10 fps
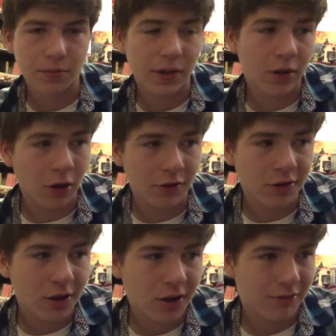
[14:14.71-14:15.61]
because
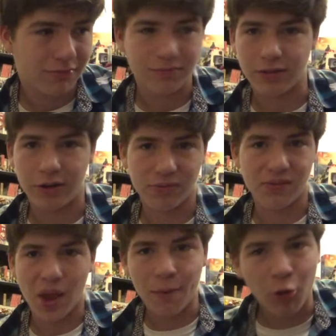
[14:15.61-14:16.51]

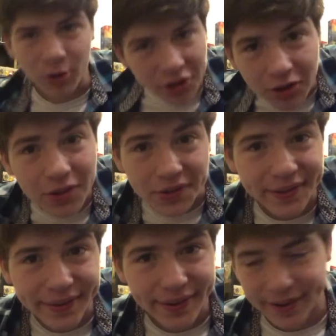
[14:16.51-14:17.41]
they were
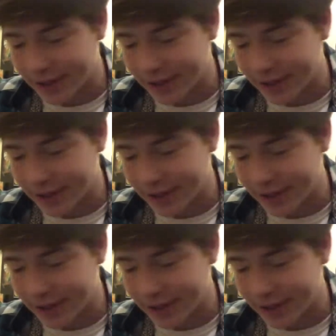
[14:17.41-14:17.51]
used.